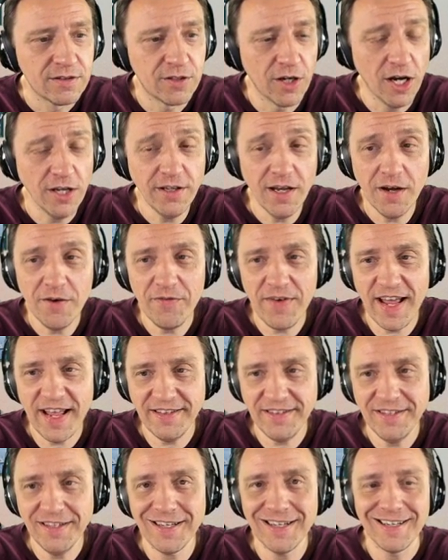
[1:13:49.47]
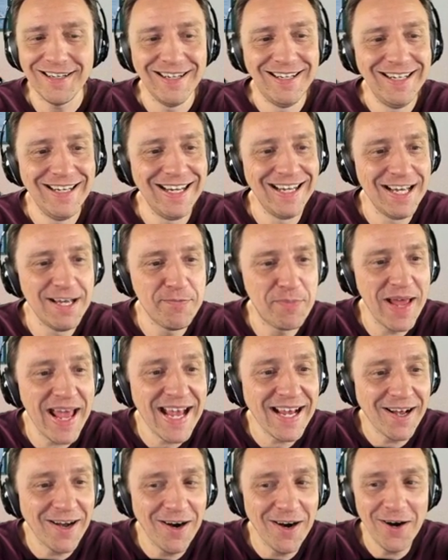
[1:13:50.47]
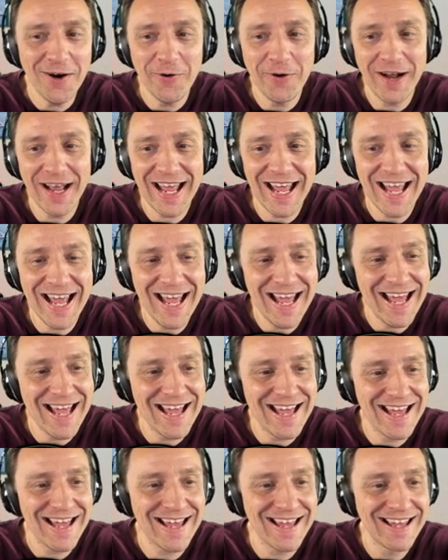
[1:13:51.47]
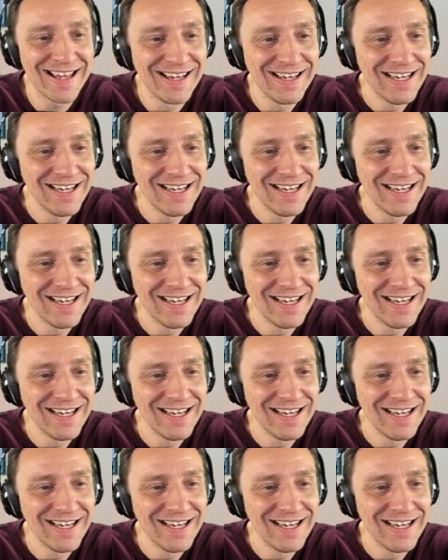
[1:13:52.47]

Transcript: Donnerwetter! Big O, hey!